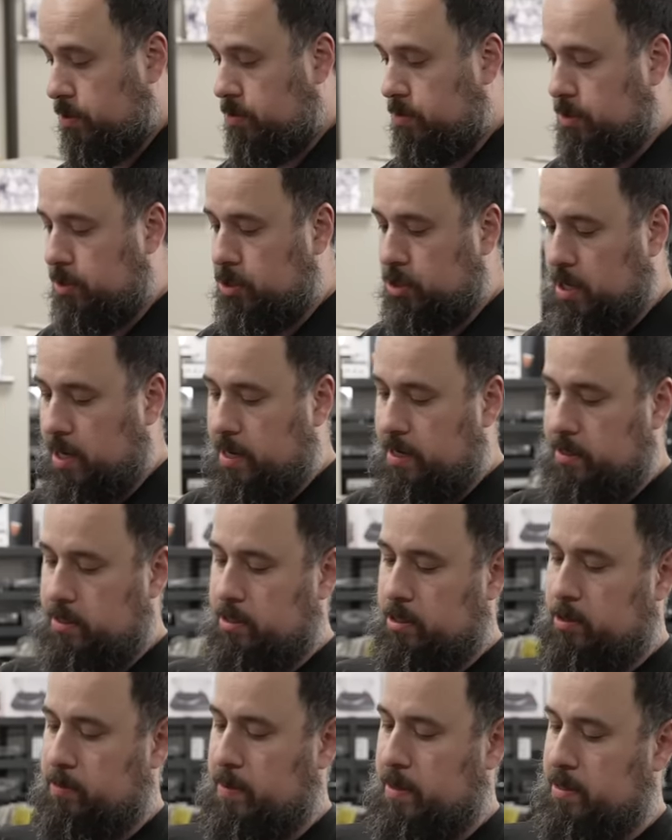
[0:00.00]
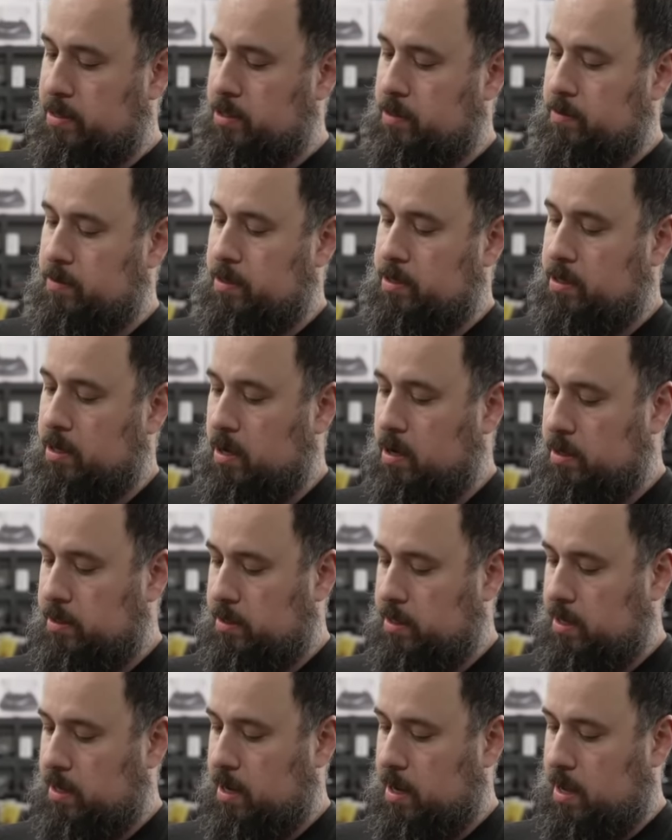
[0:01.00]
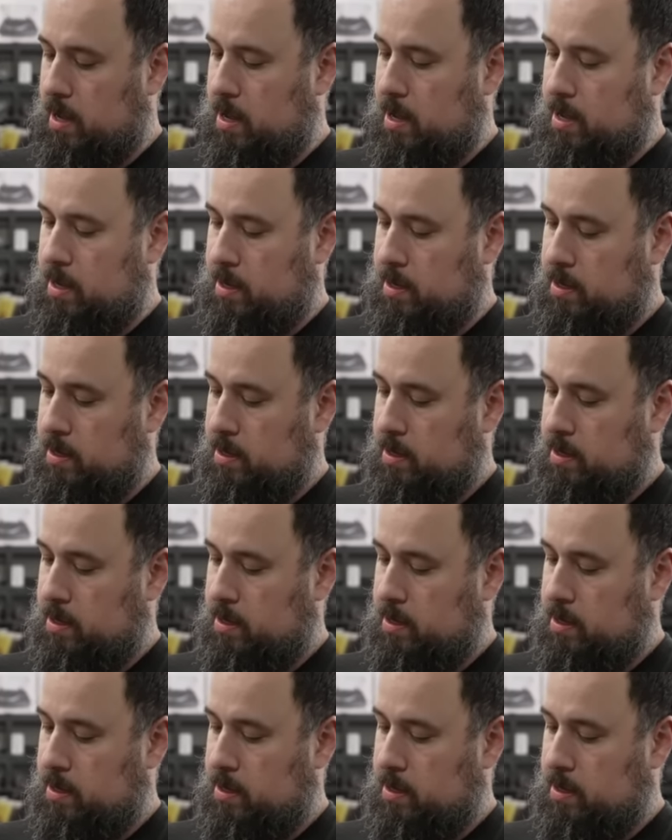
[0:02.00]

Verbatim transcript: to, the Jazz Dispensary's Haunted High.